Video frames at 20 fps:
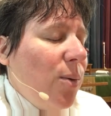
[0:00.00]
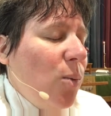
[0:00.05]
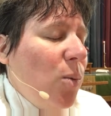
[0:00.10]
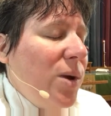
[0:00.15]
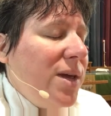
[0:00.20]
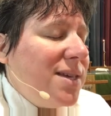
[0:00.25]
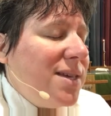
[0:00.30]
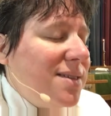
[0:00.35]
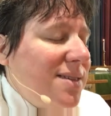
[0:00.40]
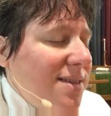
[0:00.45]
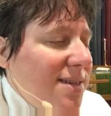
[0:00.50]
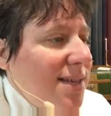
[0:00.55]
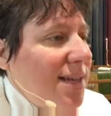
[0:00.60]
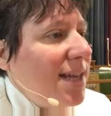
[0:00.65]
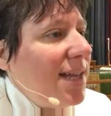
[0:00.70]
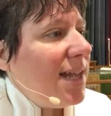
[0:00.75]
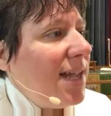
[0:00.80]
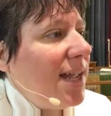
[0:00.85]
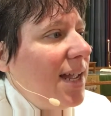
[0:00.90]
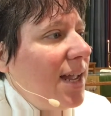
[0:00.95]
we
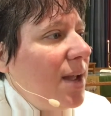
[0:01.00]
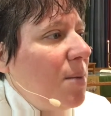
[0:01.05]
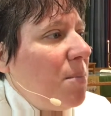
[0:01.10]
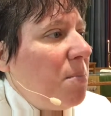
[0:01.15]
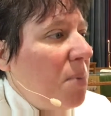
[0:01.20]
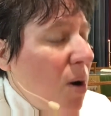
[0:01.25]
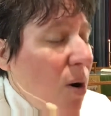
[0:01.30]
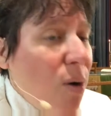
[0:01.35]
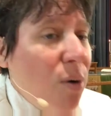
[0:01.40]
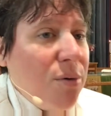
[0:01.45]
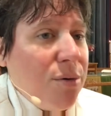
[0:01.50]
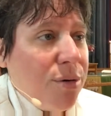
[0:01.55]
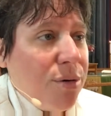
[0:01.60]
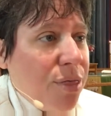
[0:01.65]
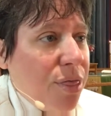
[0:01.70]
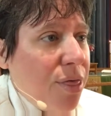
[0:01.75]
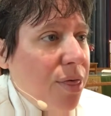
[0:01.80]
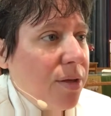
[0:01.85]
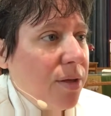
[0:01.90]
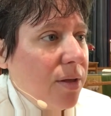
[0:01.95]
see both
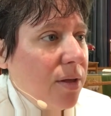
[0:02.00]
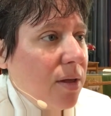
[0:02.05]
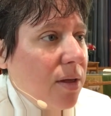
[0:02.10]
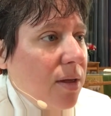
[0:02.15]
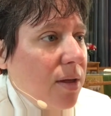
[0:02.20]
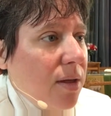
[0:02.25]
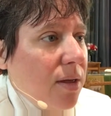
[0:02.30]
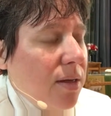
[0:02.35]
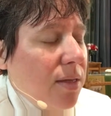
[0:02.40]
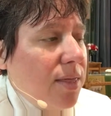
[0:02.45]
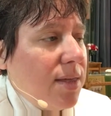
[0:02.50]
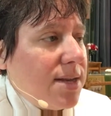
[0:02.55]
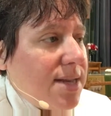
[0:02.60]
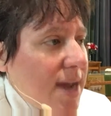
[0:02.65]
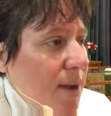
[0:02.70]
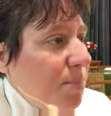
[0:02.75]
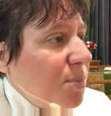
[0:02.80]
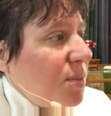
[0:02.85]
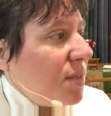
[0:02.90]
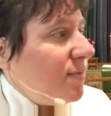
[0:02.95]
the
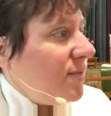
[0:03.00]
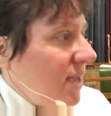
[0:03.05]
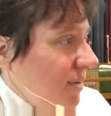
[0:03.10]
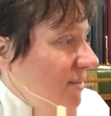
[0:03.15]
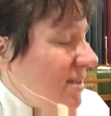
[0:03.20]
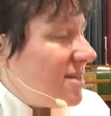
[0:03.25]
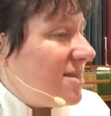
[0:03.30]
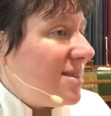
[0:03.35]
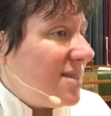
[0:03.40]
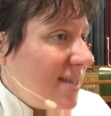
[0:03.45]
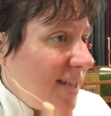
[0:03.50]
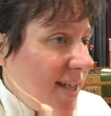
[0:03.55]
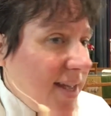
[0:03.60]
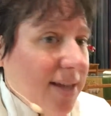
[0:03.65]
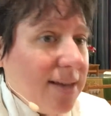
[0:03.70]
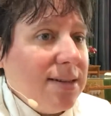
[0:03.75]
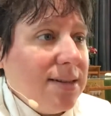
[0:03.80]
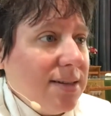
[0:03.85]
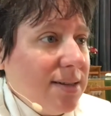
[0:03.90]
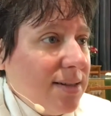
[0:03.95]
depth of David's
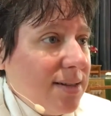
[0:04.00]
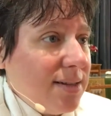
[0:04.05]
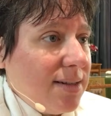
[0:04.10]
sin